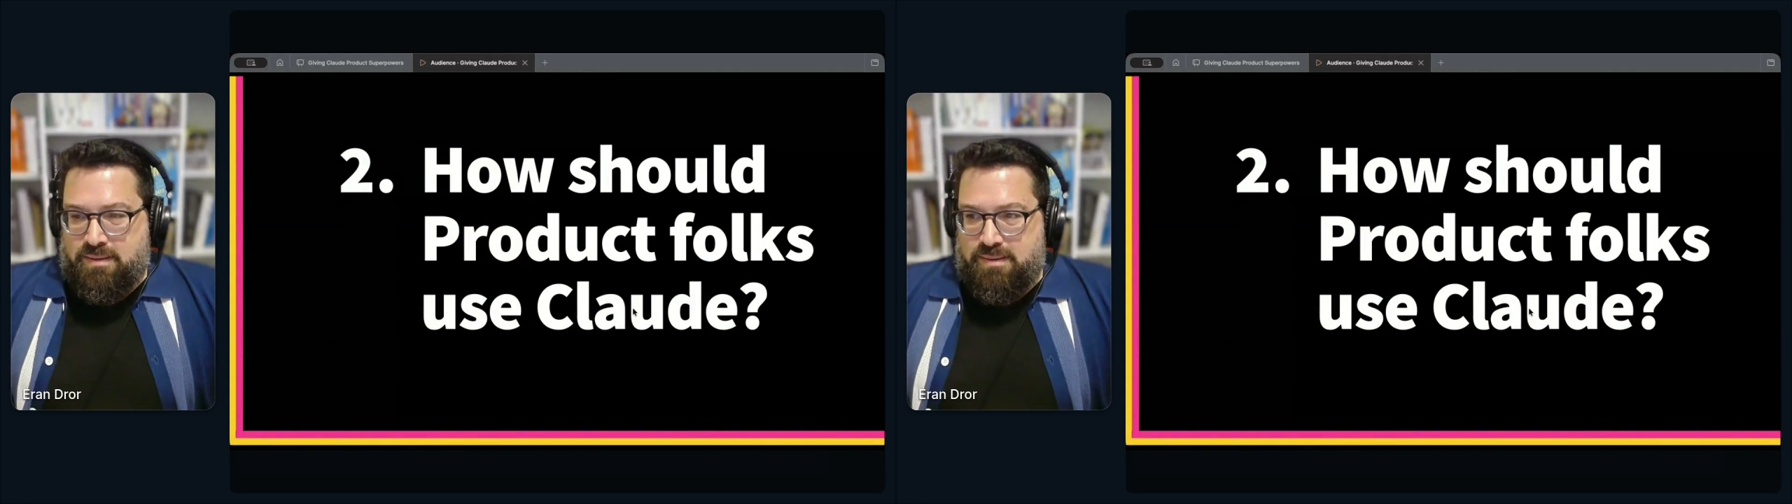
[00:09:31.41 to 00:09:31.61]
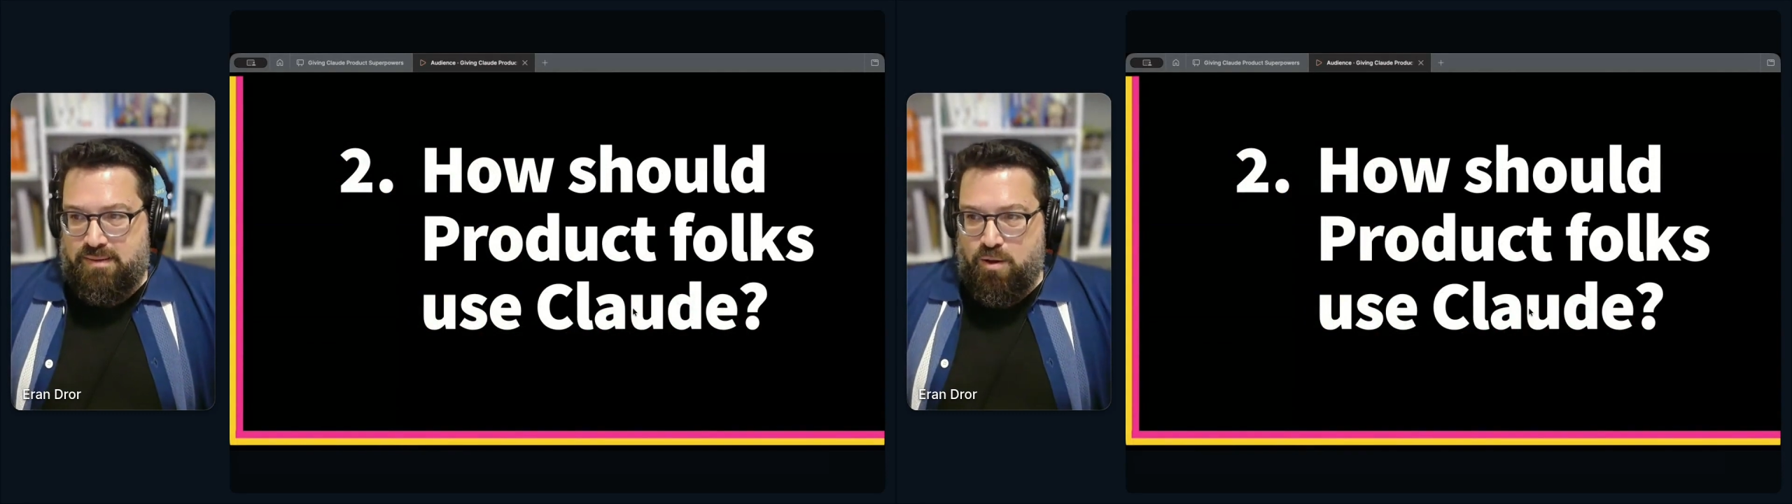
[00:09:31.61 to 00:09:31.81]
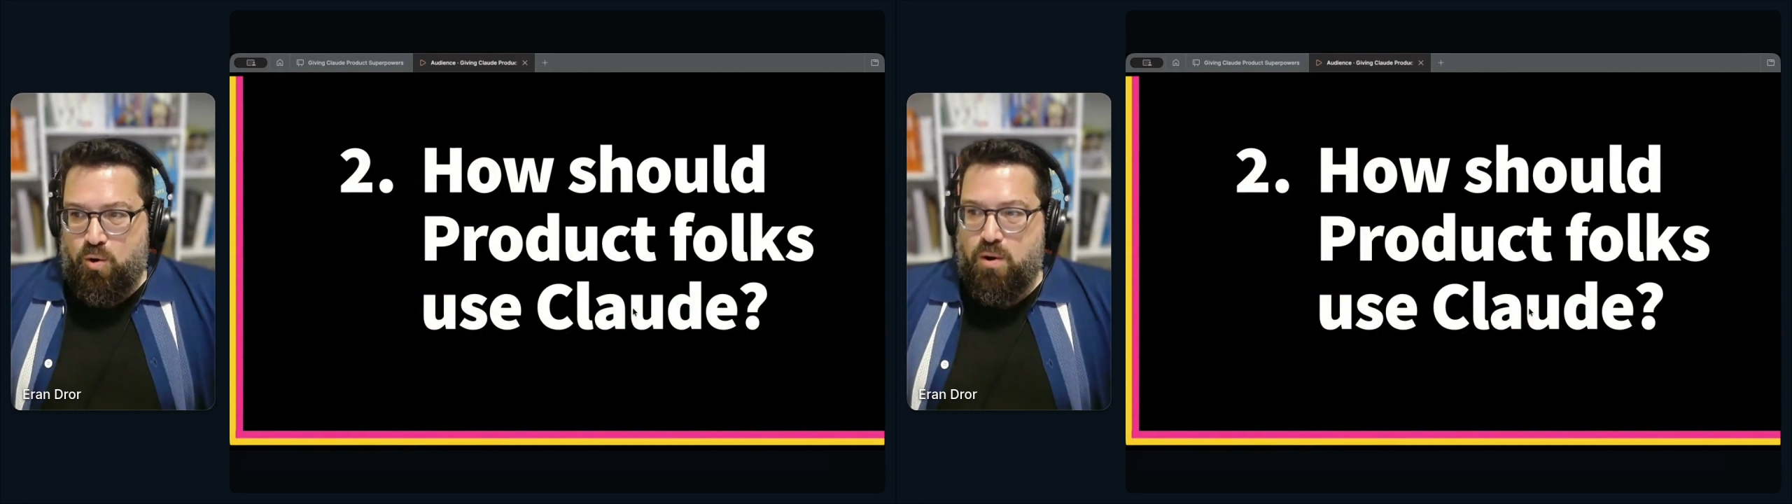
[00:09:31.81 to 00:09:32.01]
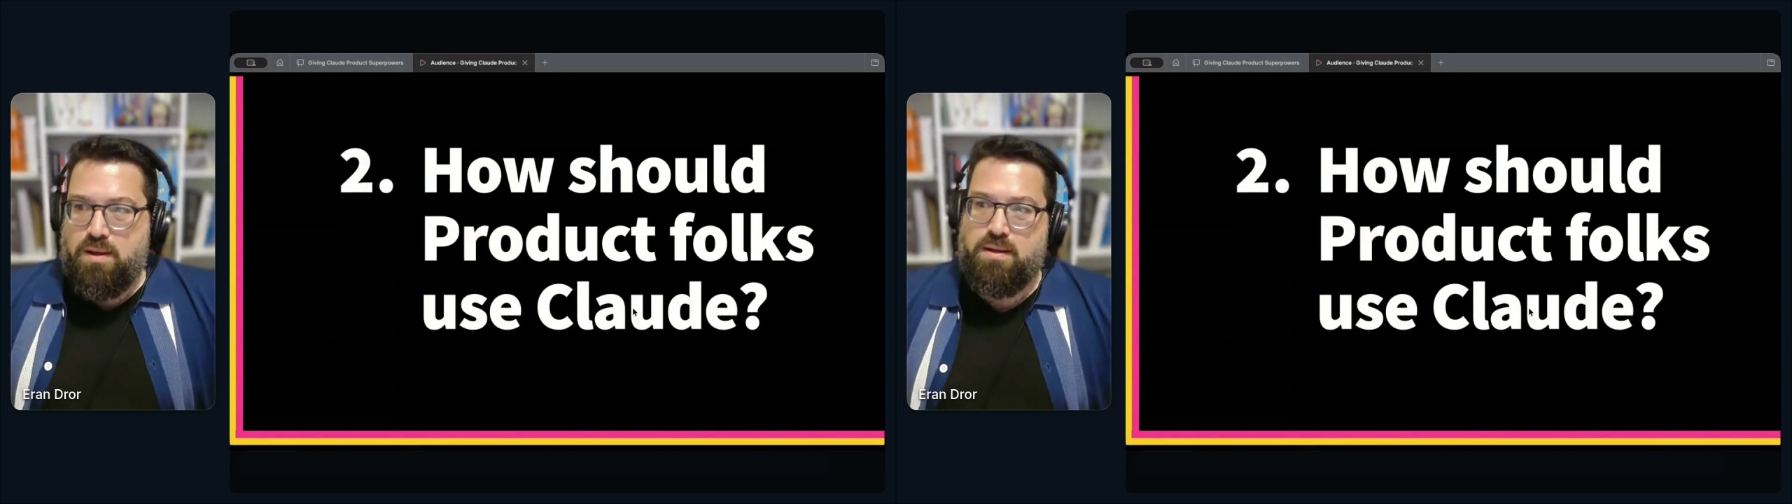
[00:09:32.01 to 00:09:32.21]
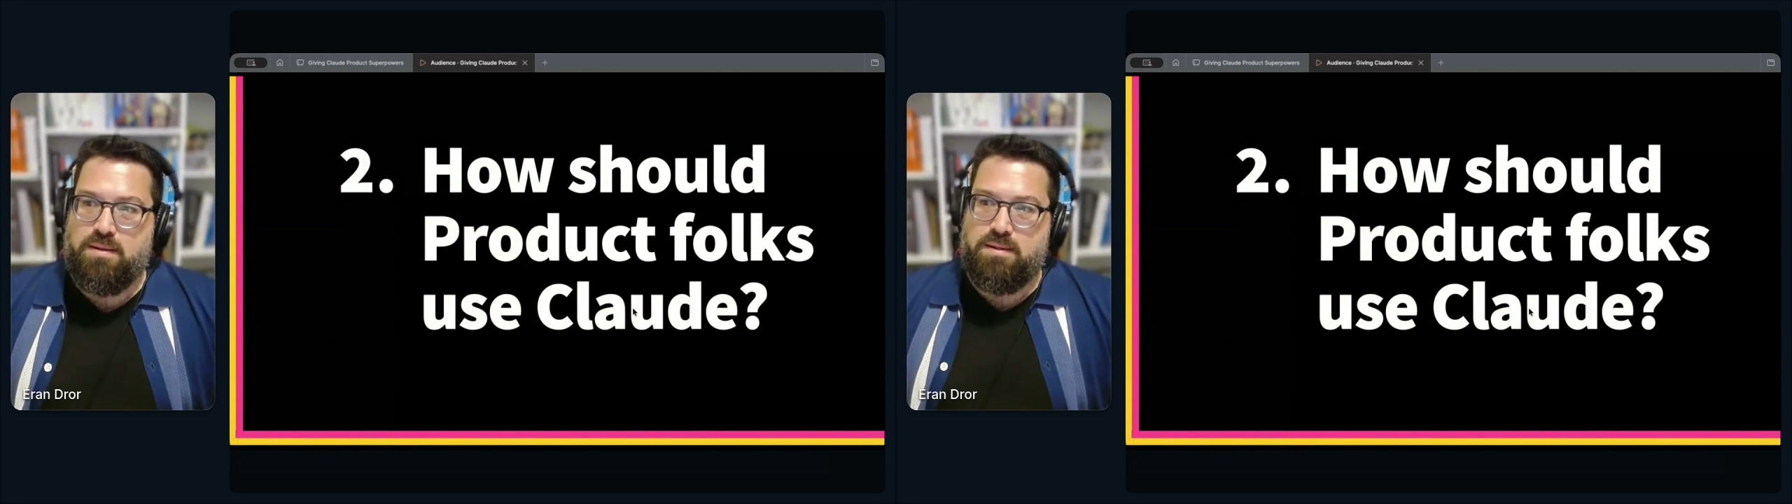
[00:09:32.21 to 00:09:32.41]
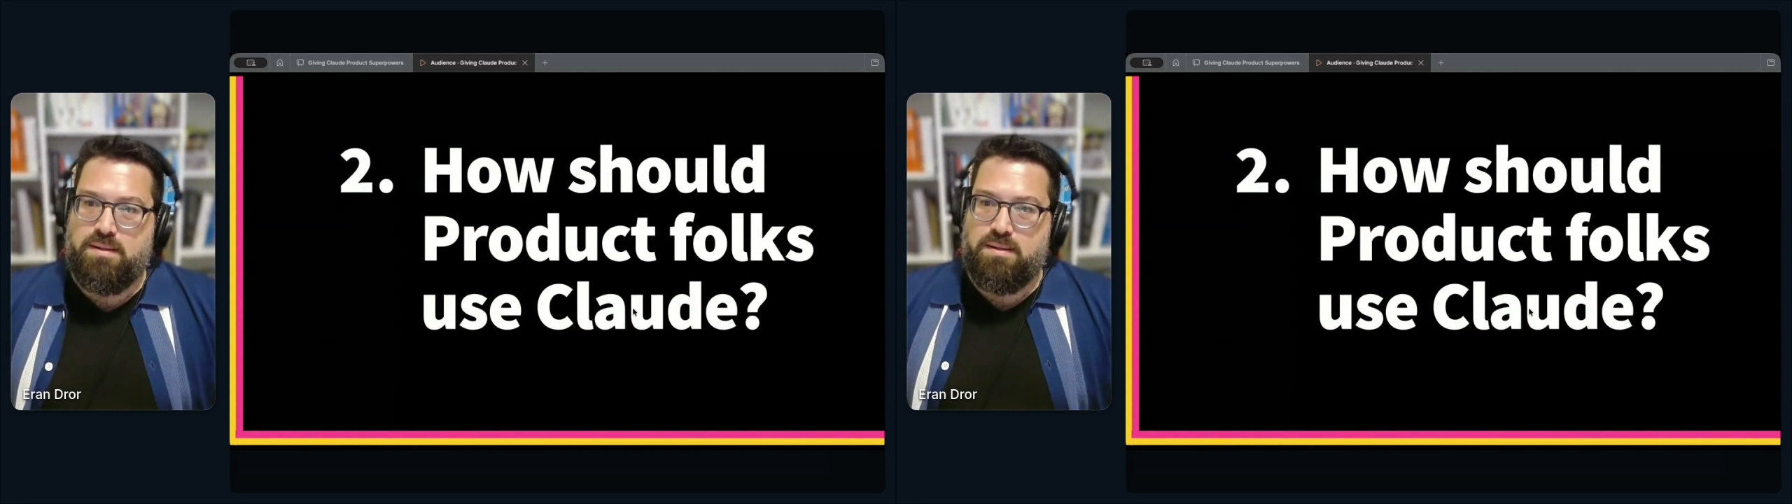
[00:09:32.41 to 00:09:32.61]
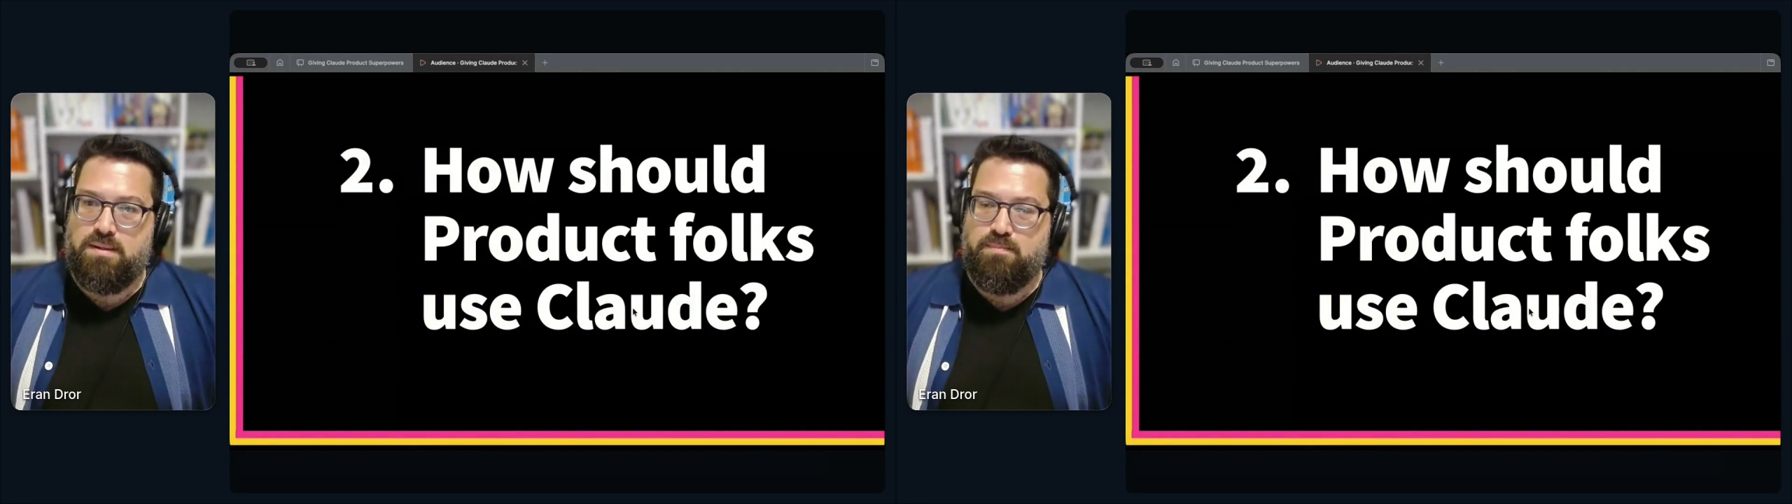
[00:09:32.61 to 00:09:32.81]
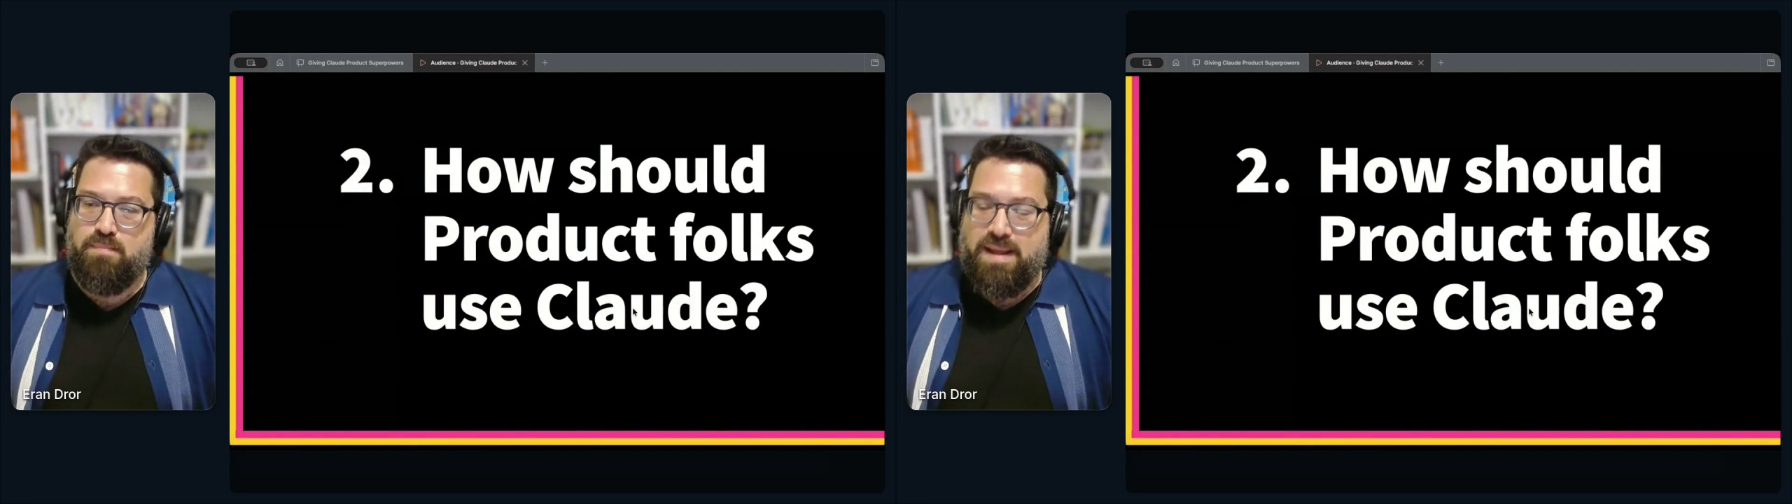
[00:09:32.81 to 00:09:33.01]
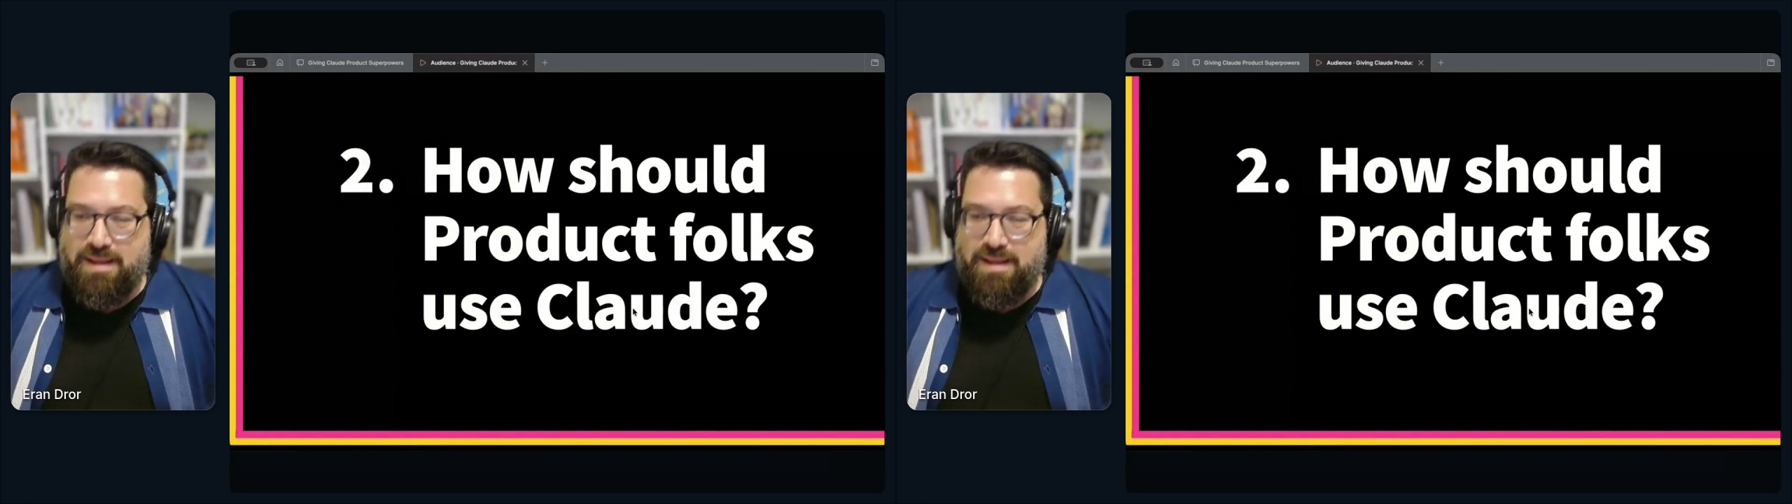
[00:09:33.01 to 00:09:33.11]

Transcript: So my